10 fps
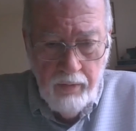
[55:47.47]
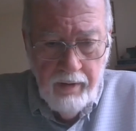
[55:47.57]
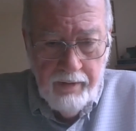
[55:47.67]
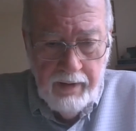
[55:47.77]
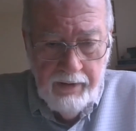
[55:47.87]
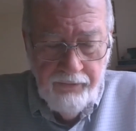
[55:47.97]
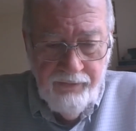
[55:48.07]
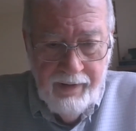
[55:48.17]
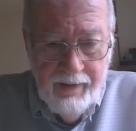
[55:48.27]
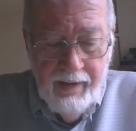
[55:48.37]

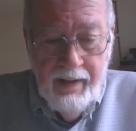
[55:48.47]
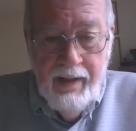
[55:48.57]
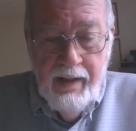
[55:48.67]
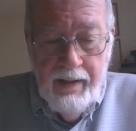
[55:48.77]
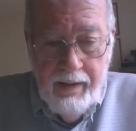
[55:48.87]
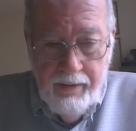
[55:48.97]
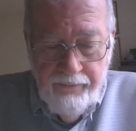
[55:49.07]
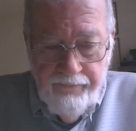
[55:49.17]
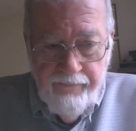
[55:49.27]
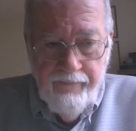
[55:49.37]
realized
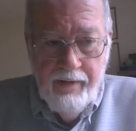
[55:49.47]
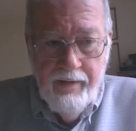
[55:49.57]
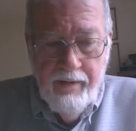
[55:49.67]
if